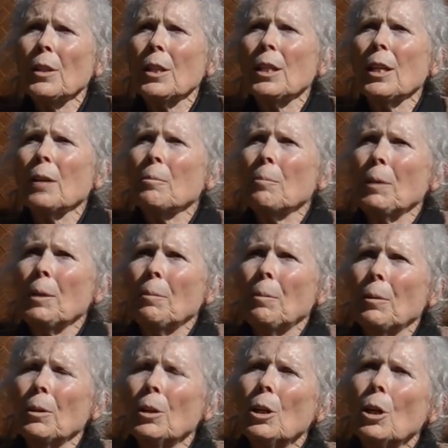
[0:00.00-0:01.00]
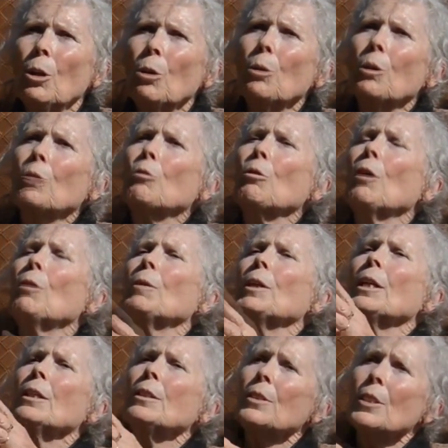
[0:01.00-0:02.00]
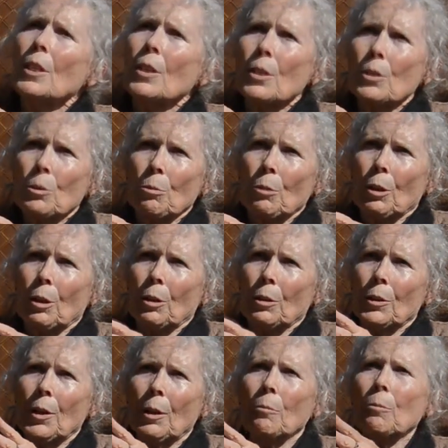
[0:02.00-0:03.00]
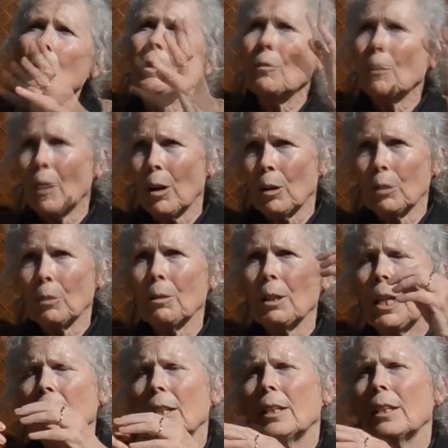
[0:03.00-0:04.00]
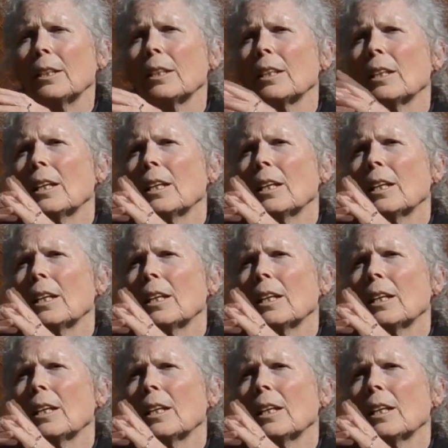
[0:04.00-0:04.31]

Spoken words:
the young people who are growing into this world that we've all created,